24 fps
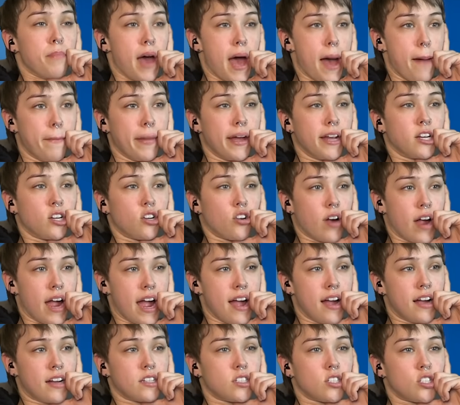Batman
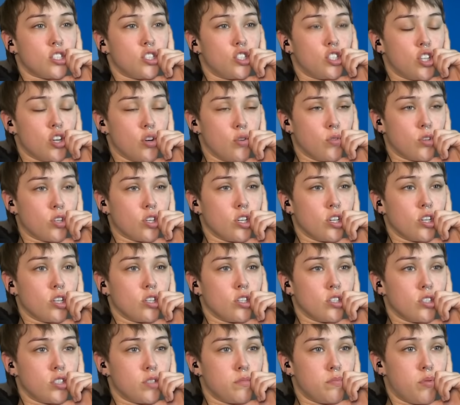cracks,
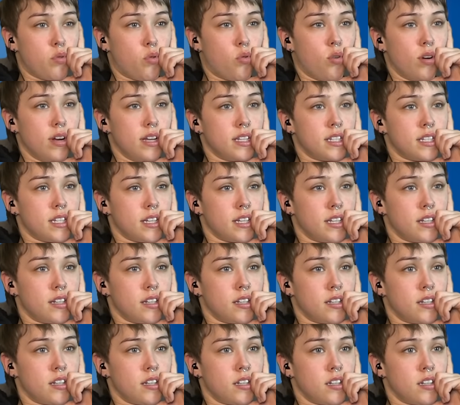Joker's poison.